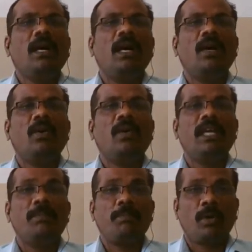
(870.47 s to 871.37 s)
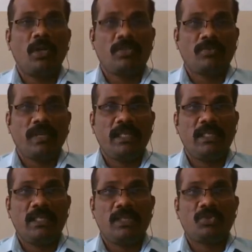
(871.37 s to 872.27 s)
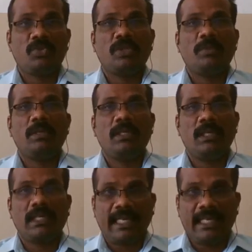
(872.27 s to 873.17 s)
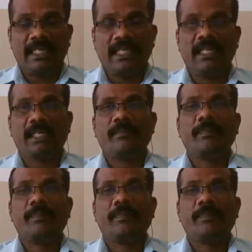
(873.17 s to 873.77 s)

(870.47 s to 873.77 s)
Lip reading: how employers find a suitable candidate,